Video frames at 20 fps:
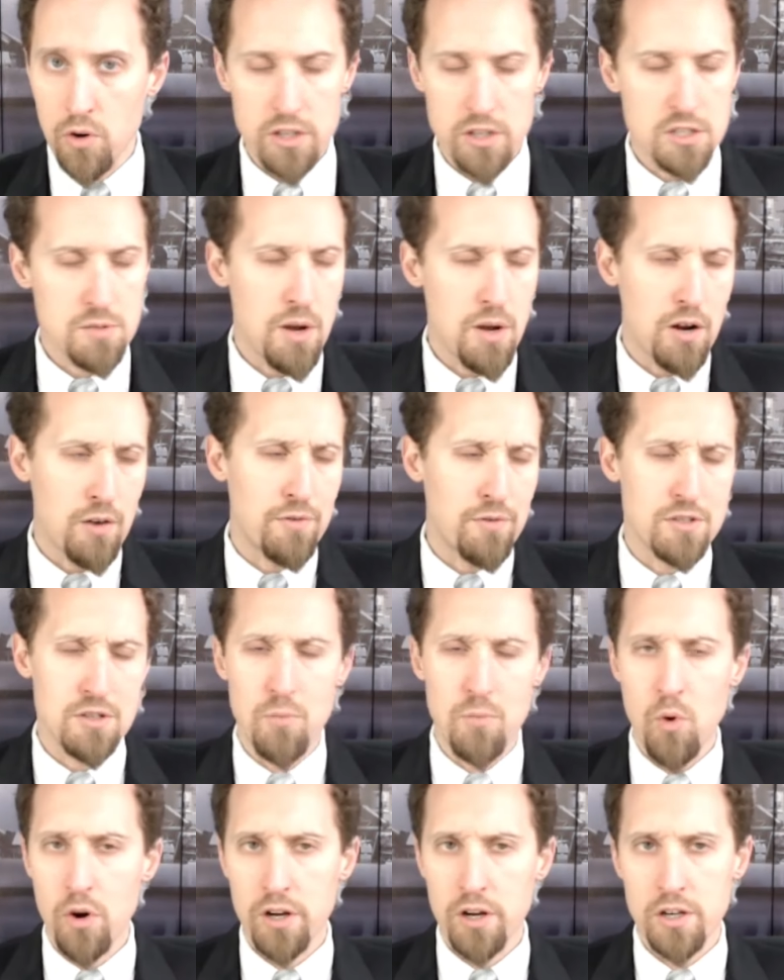It doesn't matter if it's a
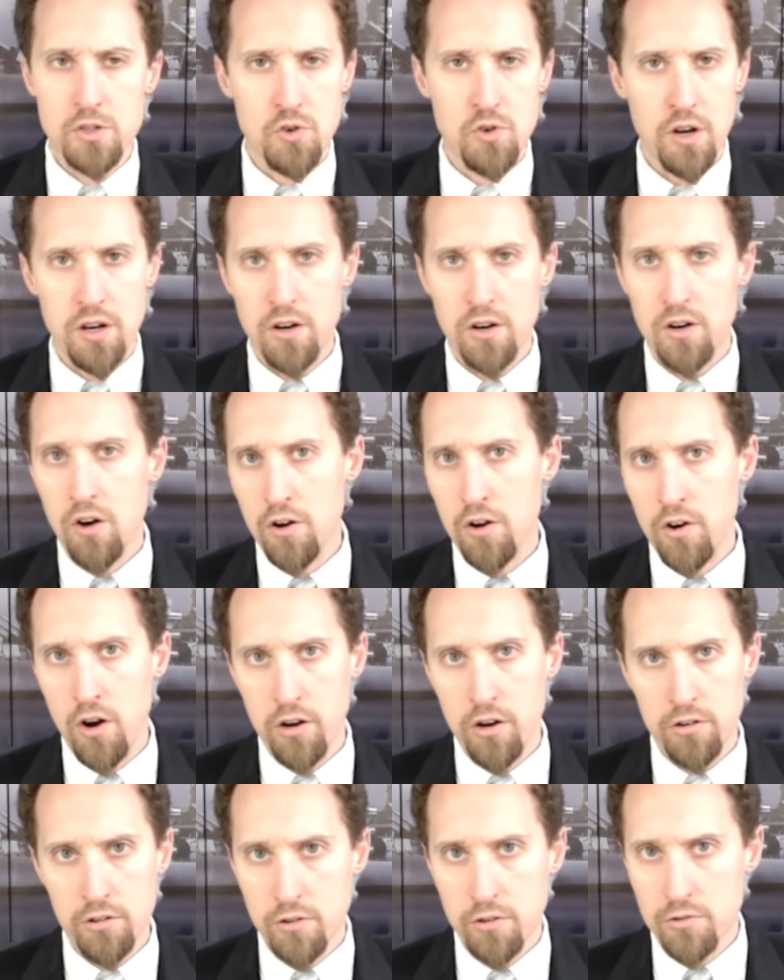mortgage, credit card,
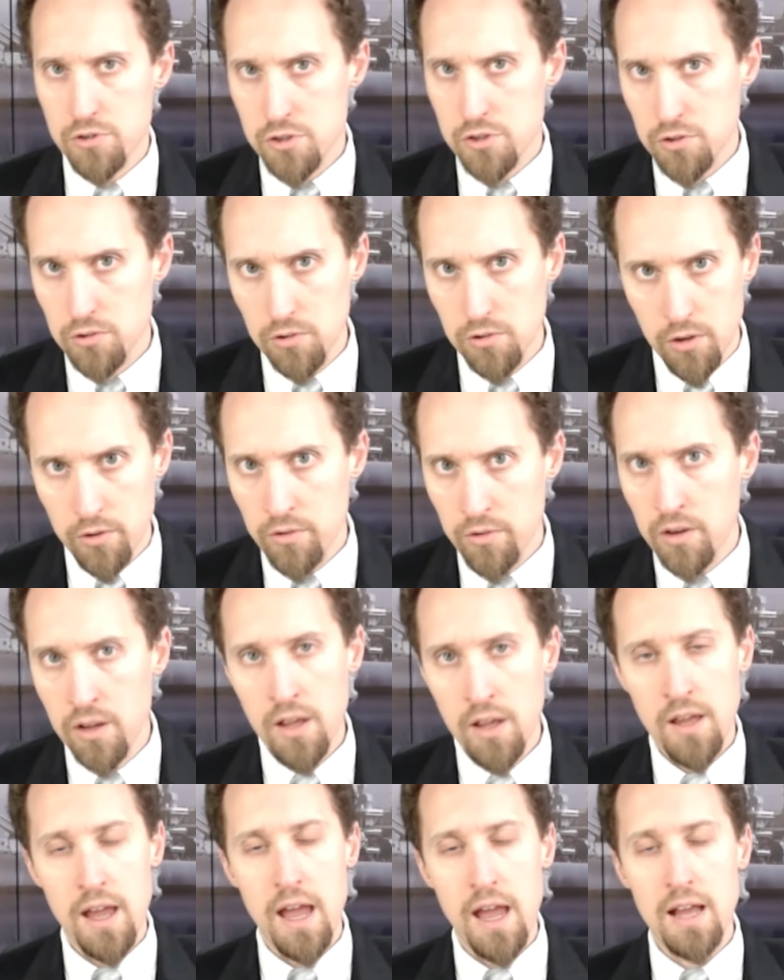auto loan, student loan,
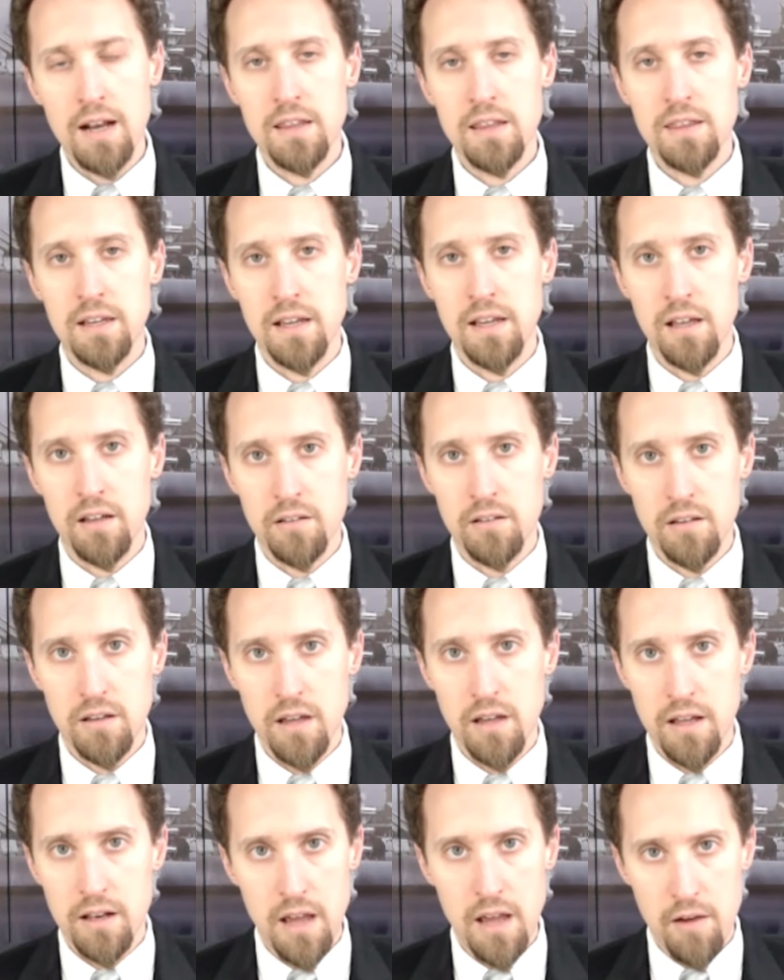anything else,
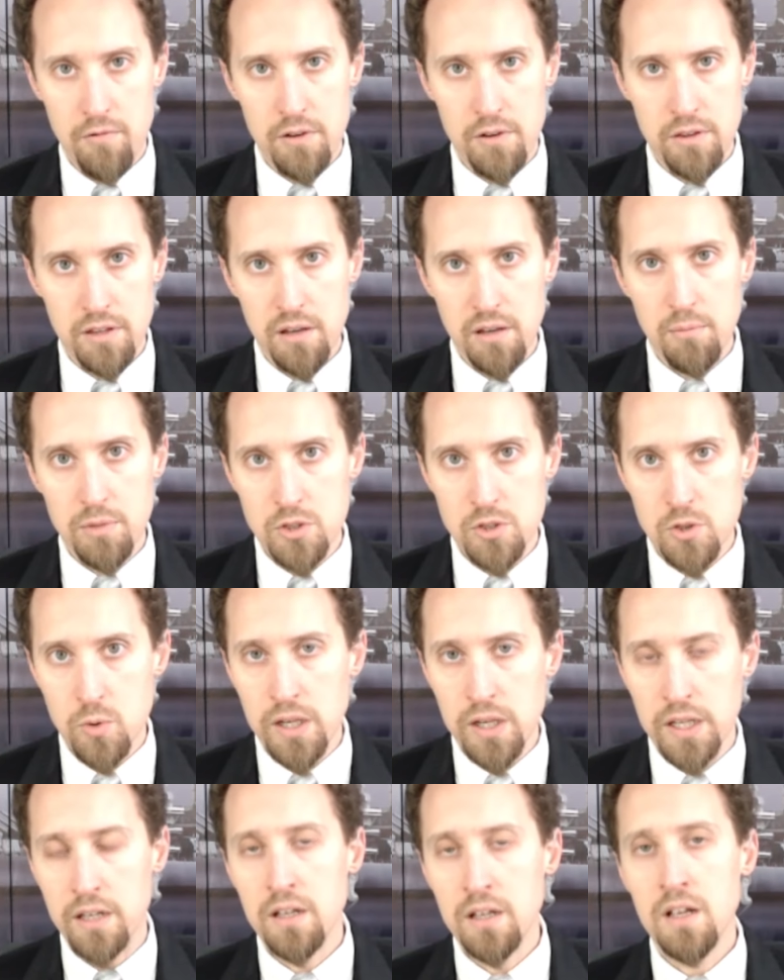and everything in
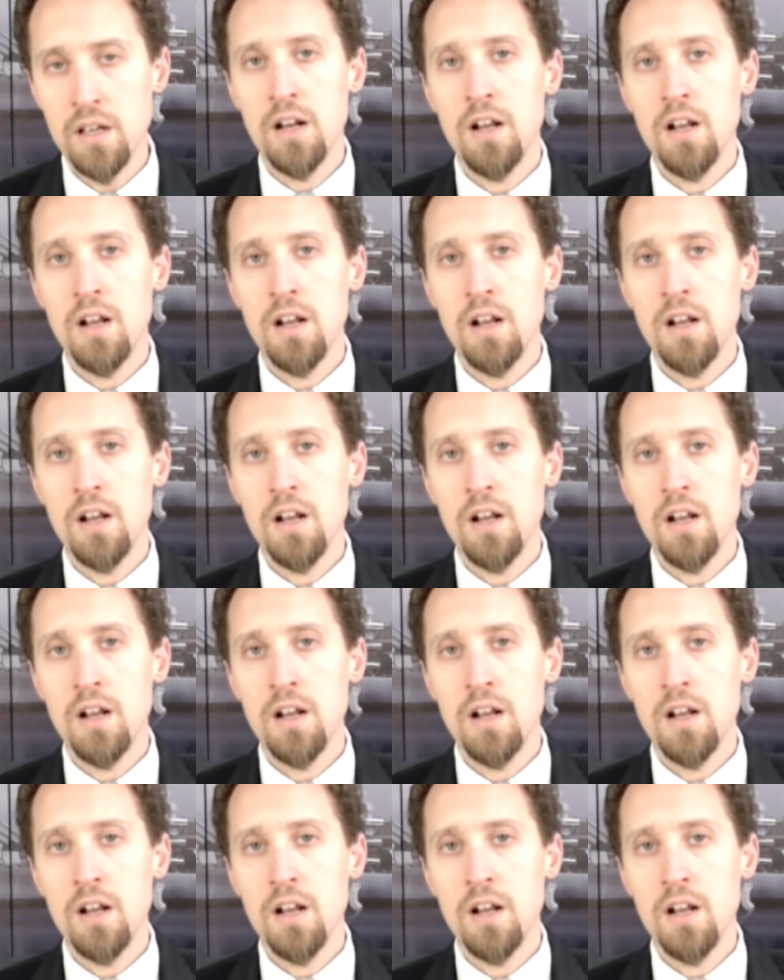between.